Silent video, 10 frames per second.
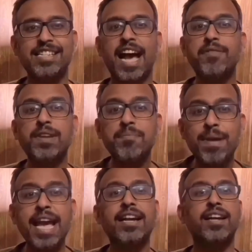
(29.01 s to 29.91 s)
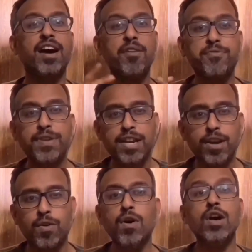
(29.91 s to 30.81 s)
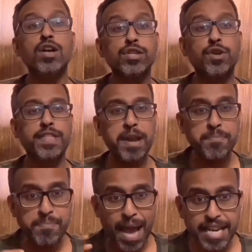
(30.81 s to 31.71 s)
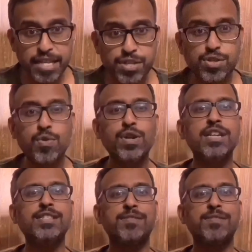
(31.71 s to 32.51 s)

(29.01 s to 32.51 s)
I will make a video so that many students,